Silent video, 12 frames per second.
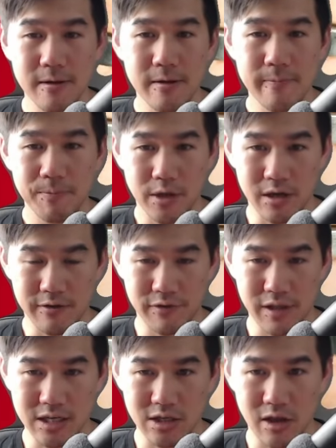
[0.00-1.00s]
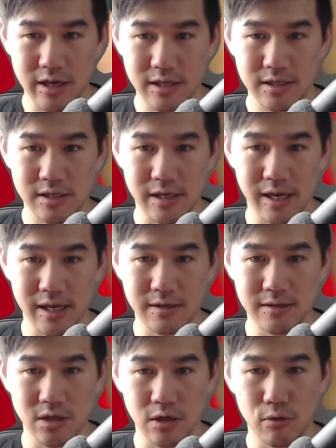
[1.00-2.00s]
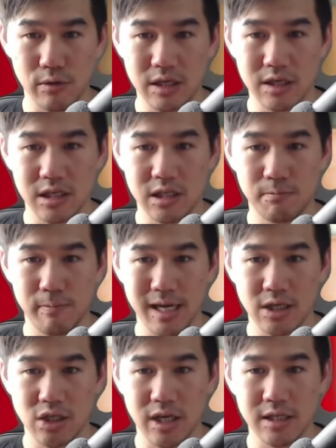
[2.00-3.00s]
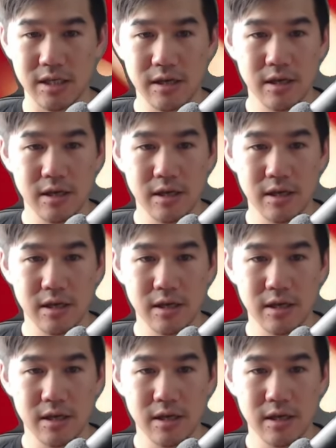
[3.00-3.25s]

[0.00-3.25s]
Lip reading: kind of flashlights, and according to the spec sheet,